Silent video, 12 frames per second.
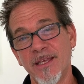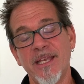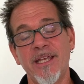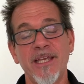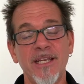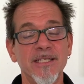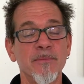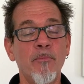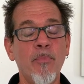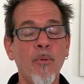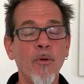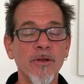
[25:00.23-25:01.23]
It is
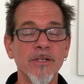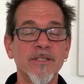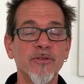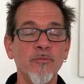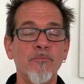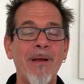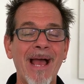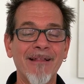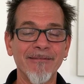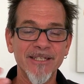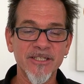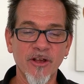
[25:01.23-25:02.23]
important to
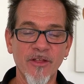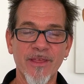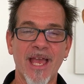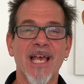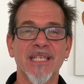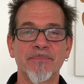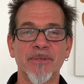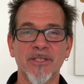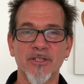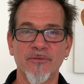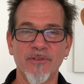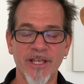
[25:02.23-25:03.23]
balance all the
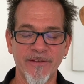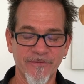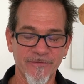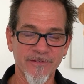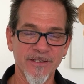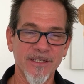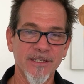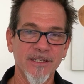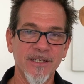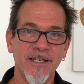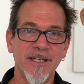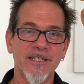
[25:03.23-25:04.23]
aspects of life.
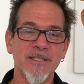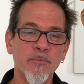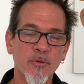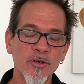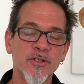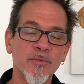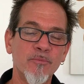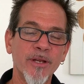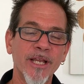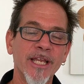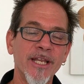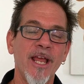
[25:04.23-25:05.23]
It is important to
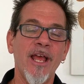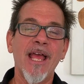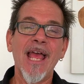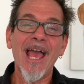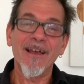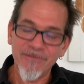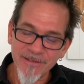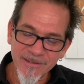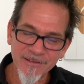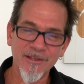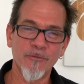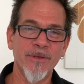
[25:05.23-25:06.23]
bring in
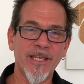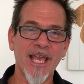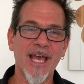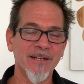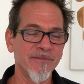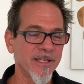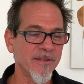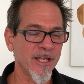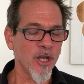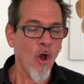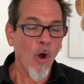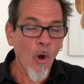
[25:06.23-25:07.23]
everything that we can, everything
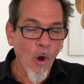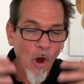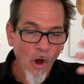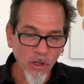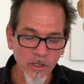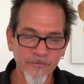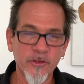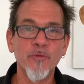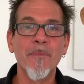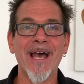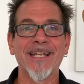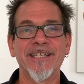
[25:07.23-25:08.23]
that all of
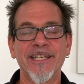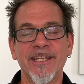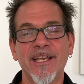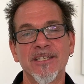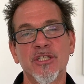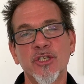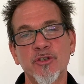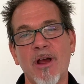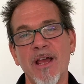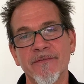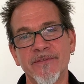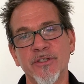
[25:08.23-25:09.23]
humanity has
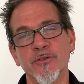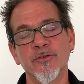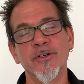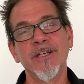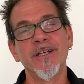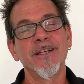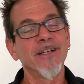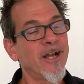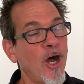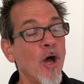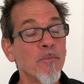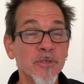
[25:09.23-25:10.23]
strived to
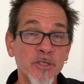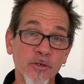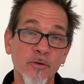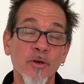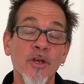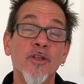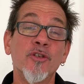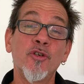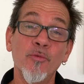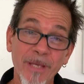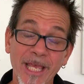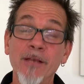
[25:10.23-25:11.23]
come to
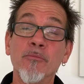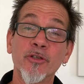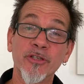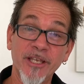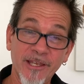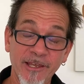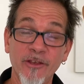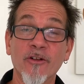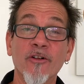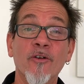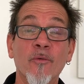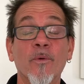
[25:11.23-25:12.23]
be able to
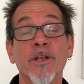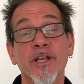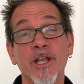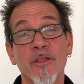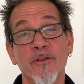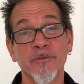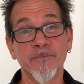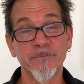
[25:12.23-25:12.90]
heal one another.